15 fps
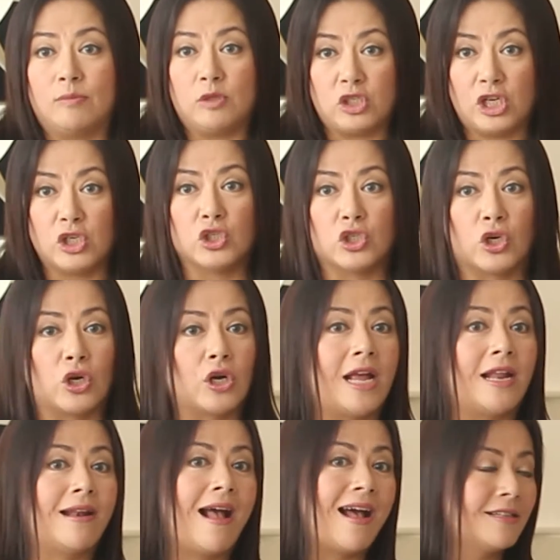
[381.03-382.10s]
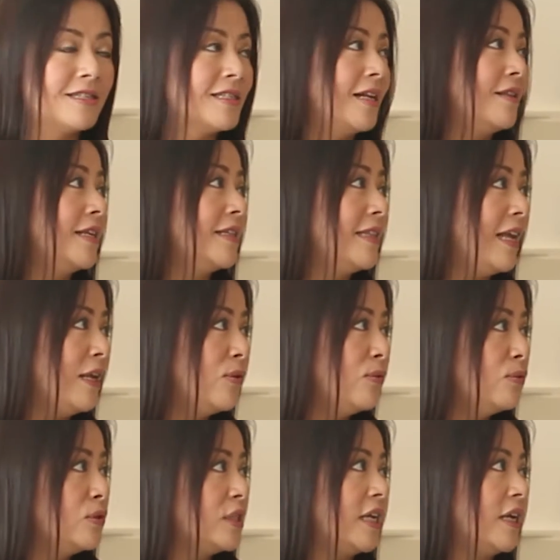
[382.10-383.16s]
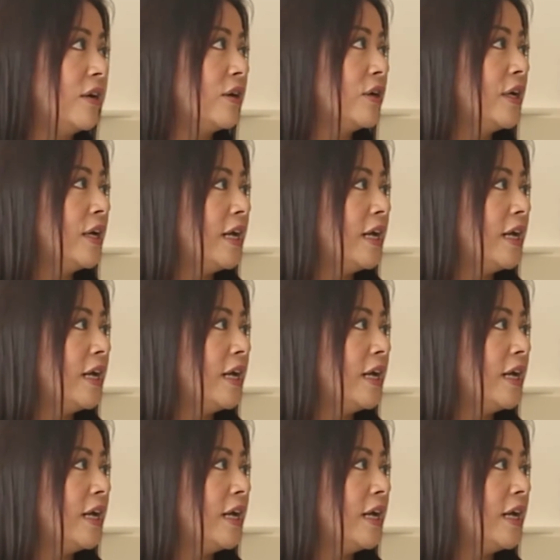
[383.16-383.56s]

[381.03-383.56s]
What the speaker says: ginger and atzel that they use here.